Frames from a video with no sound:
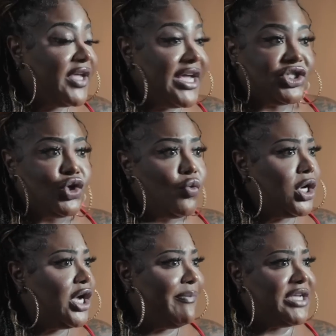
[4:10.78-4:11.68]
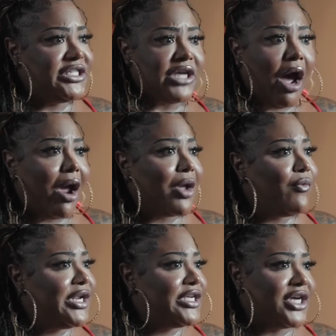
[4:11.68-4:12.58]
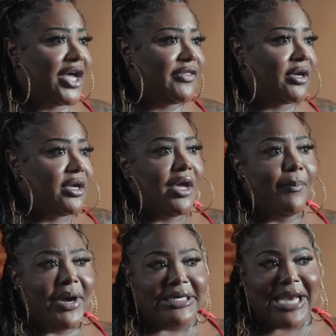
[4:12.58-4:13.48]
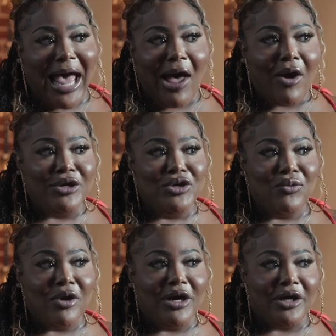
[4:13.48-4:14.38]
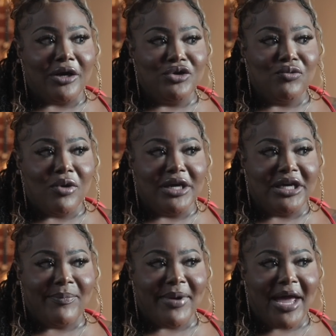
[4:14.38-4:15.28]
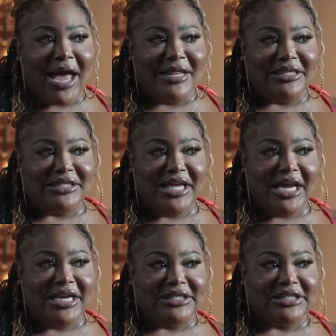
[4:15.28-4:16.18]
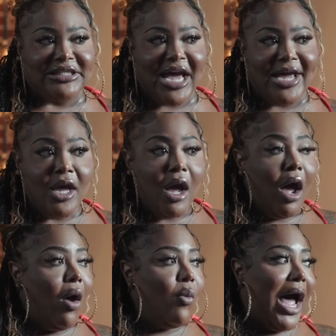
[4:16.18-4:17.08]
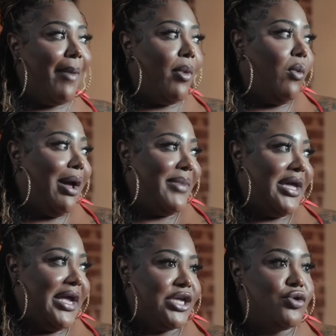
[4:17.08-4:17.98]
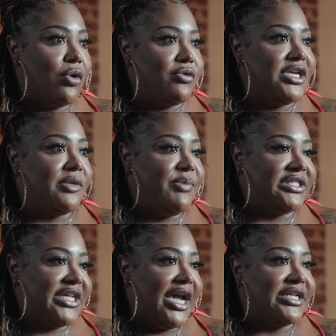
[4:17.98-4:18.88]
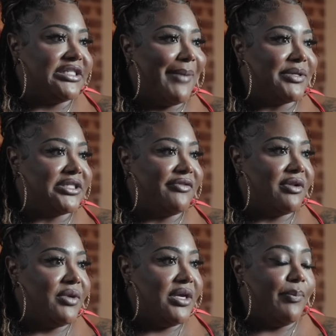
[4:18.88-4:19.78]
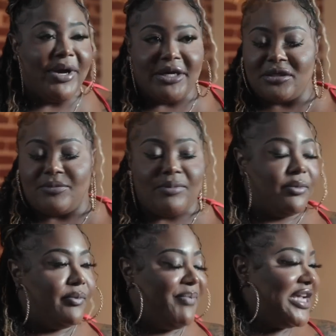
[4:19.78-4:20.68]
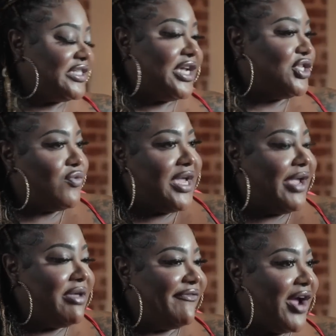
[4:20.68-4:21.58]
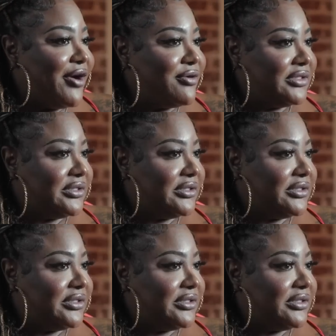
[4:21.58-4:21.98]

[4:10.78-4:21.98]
These two hood argue with each other. But now you wanna you wanna get behind this thing and it's just like, oh well, I'm a woman and you don't need to be saying this type of stuff to me. But bitch, didn't you hit me first?